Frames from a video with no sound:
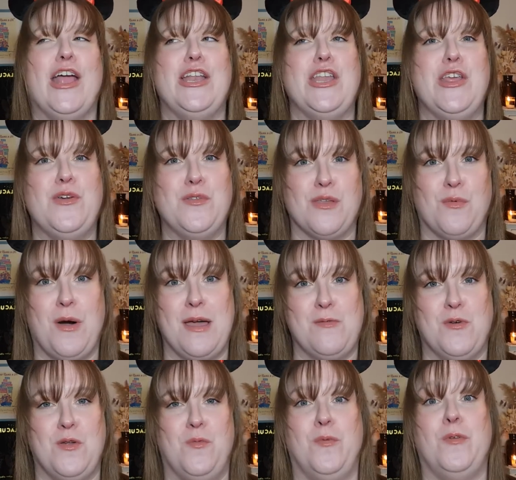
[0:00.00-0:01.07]
I knew the
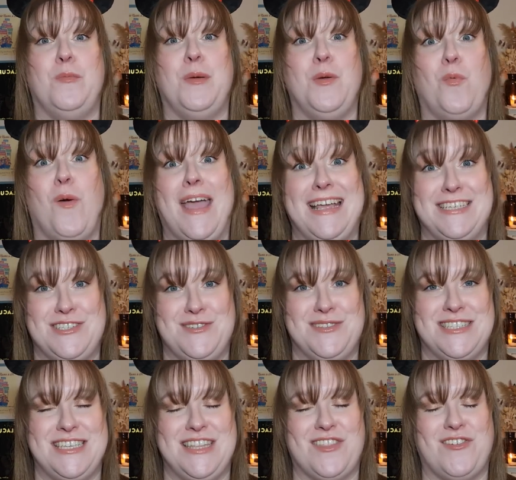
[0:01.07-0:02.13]
white one would be way too
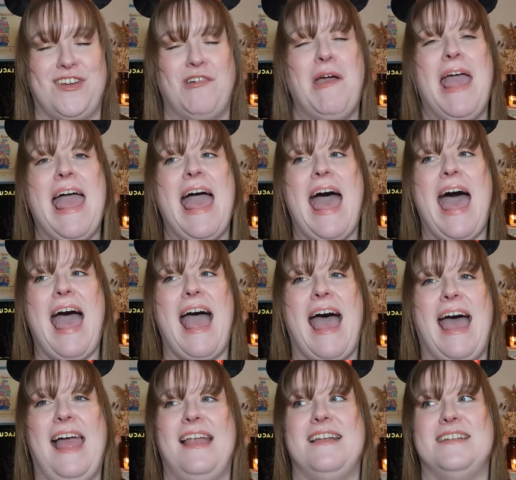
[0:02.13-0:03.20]
see-through
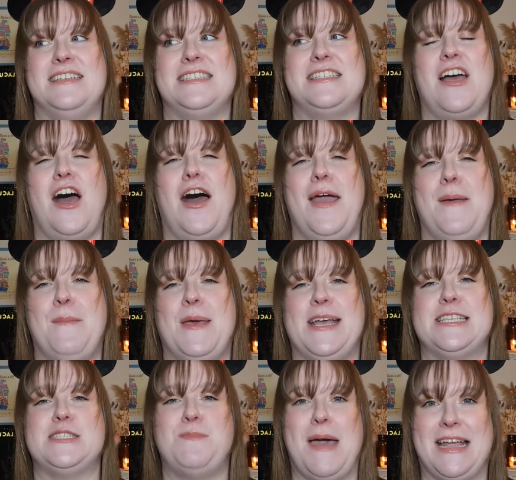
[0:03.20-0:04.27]
and I'm
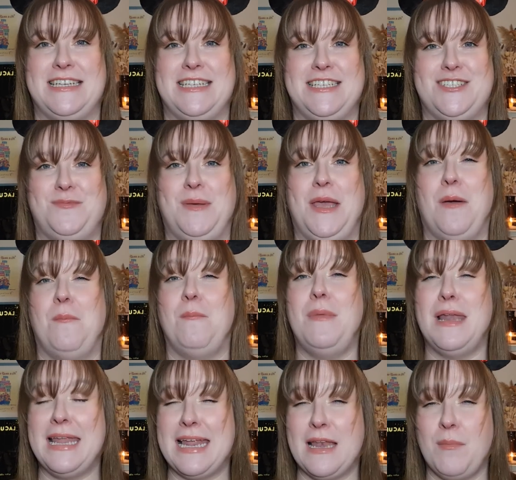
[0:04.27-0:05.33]
expecting to be a
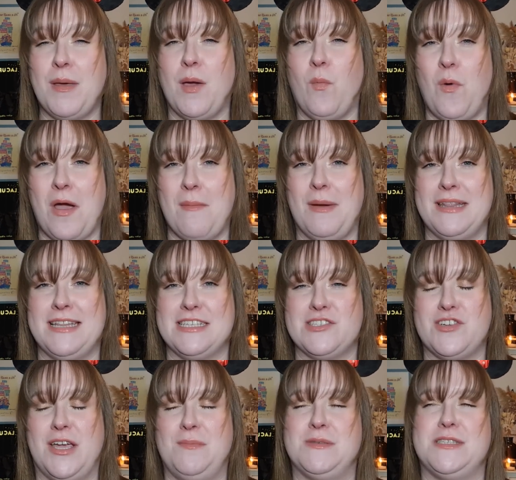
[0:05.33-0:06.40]
little bit warm on this
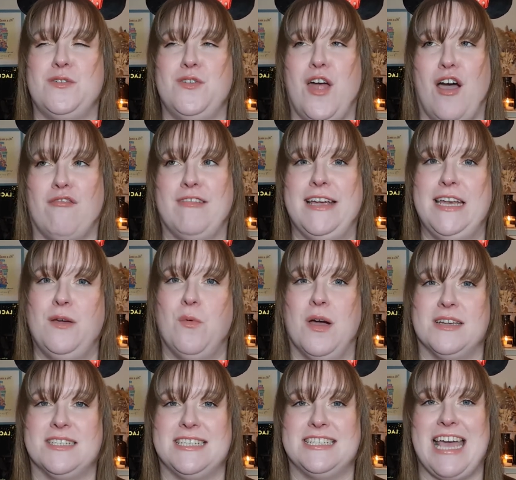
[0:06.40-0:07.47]
trip so not really
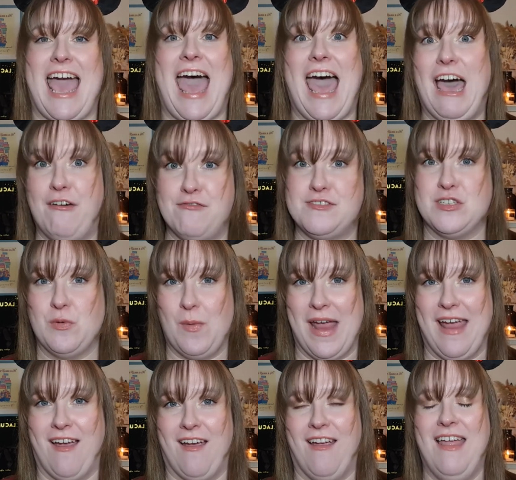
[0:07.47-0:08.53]
wanting to have to
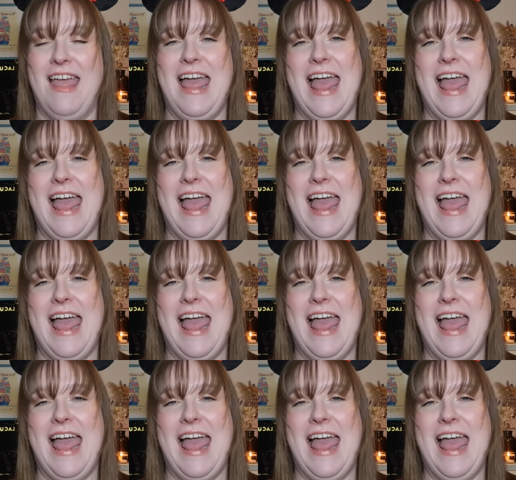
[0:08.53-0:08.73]
wear